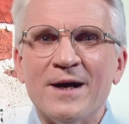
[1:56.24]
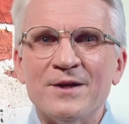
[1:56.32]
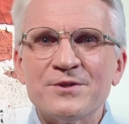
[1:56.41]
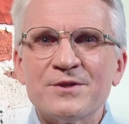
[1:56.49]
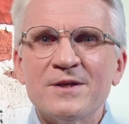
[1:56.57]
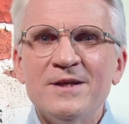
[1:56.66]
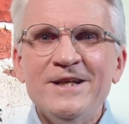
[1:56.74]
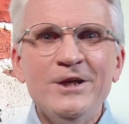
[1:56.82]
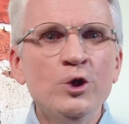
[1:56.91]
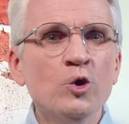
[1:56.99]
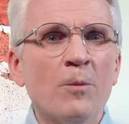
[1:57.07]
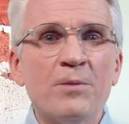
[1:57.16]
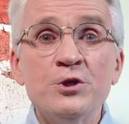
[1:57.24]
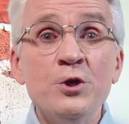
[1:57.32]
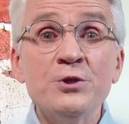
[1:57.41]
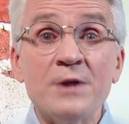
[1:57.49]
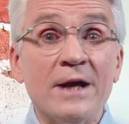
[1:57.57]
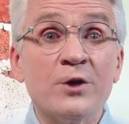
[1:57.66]
does. Who will
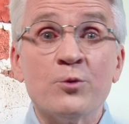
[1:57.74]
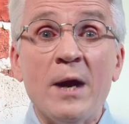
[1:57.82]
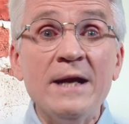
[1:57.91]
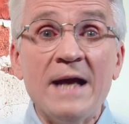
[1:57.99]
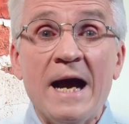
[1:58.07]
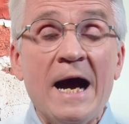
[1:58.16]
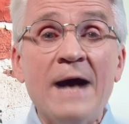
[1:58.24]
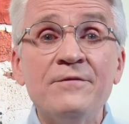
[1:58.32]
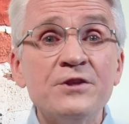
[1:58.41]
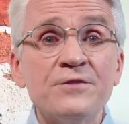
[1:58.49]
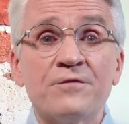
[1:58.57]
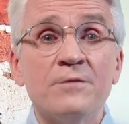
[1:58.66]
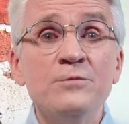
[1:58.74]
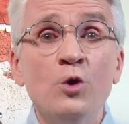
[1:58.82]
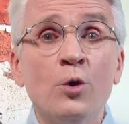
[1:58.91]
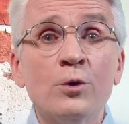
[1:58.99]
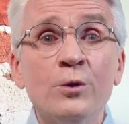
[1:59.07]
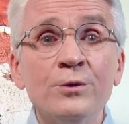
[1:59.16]
produce a great harvest from
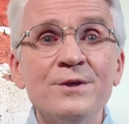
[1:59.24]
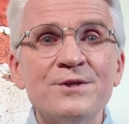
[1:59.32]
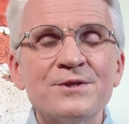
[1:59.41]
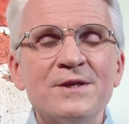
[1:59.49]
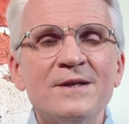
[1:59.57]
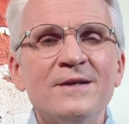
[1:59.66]
your goodness?